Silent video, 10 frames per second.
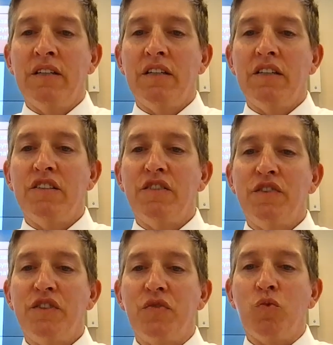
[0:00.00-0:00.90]

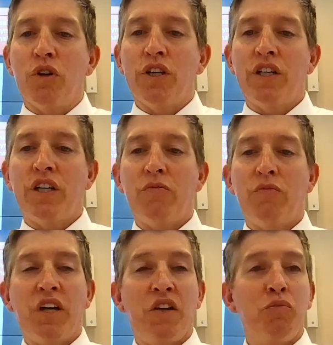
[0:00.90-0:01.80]
insufficient workup,
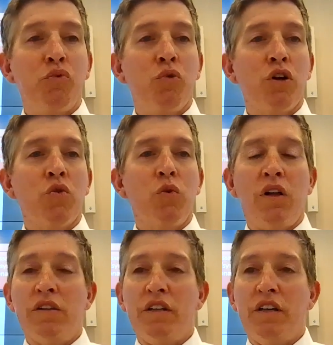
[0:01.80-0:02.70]
and poor
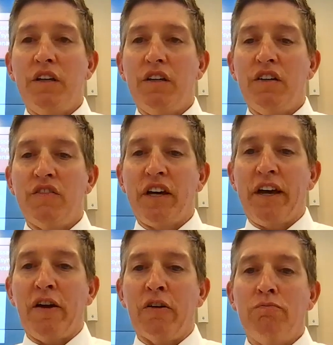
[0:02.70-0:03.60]
quality of
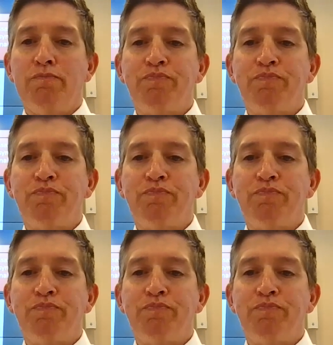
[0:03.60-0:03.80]
care.